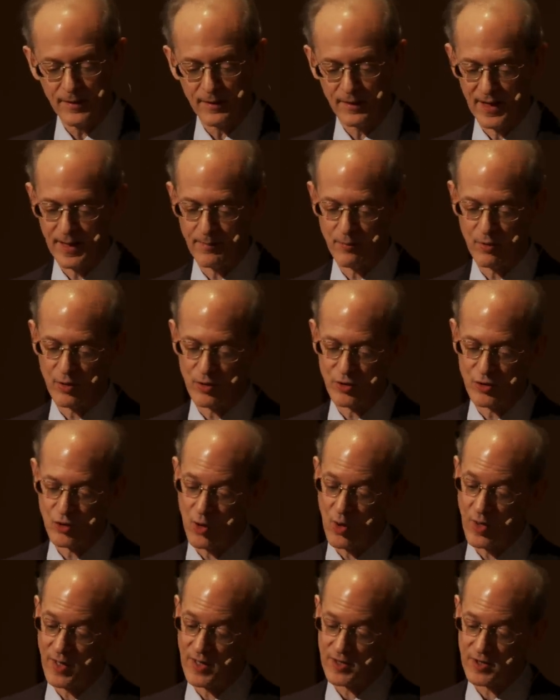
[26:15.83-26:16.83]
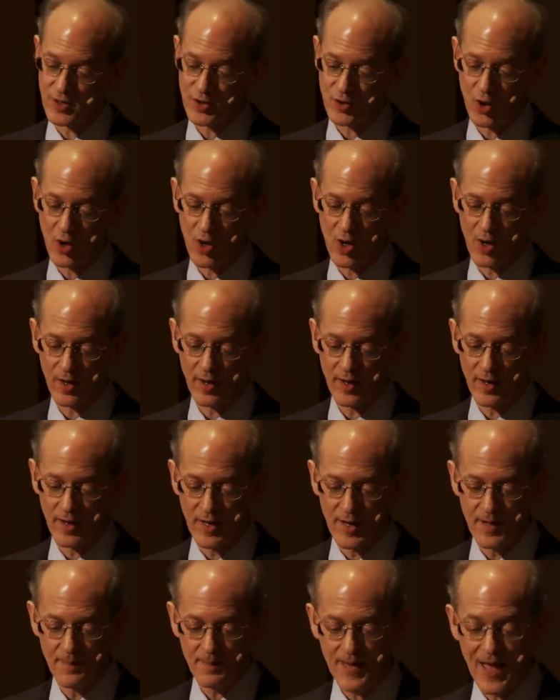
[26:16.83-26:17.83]
Labor, joy, and song,
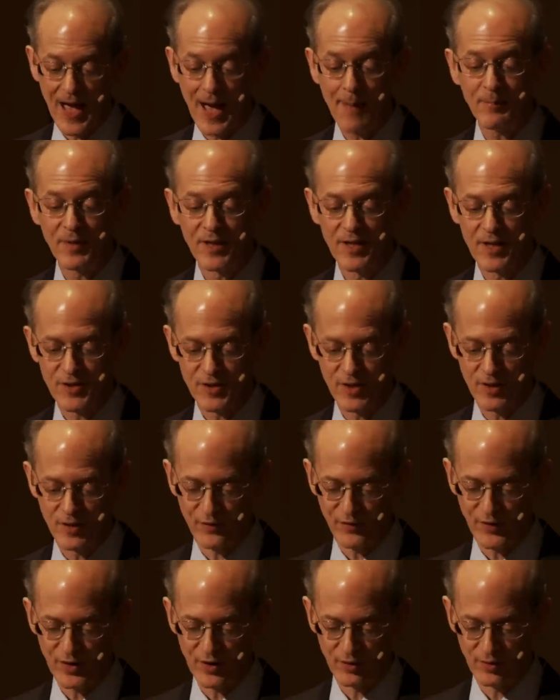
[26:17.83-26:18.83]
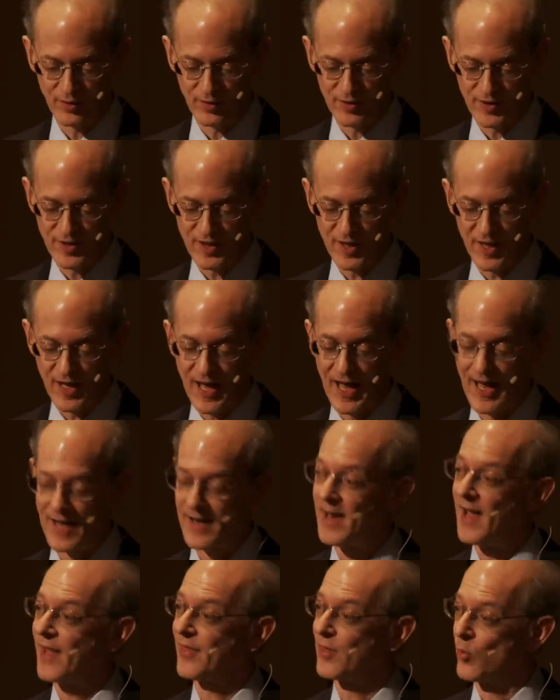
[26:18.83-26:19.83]
happiness in the fields,
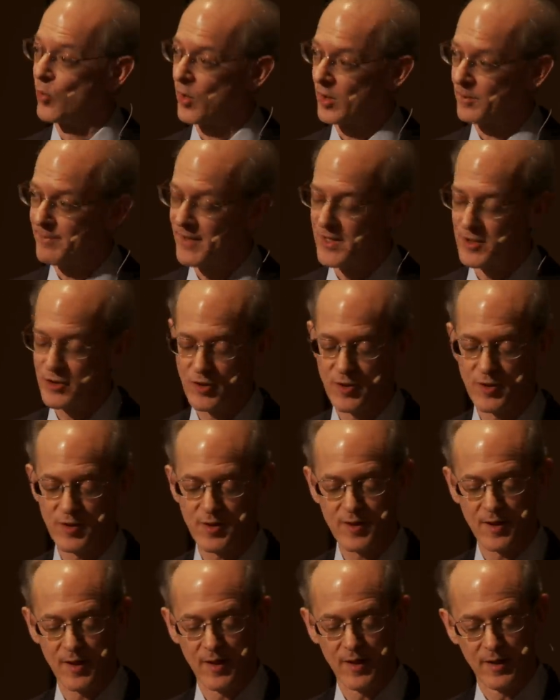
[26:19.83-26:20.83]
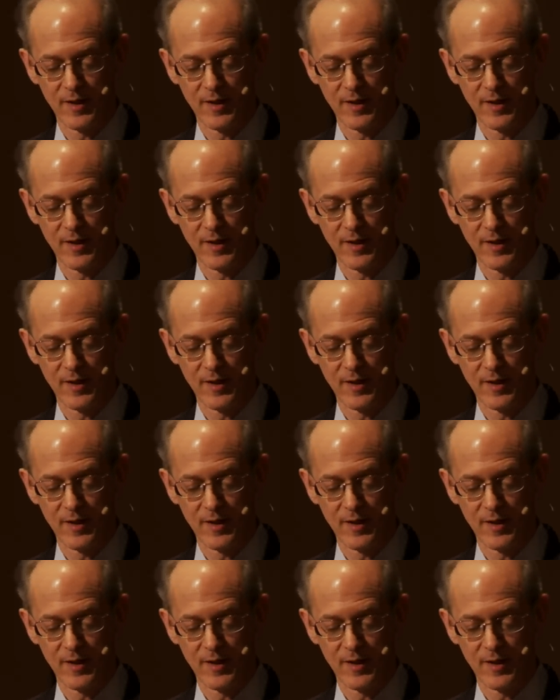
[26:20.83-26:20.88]
and at the workbenches.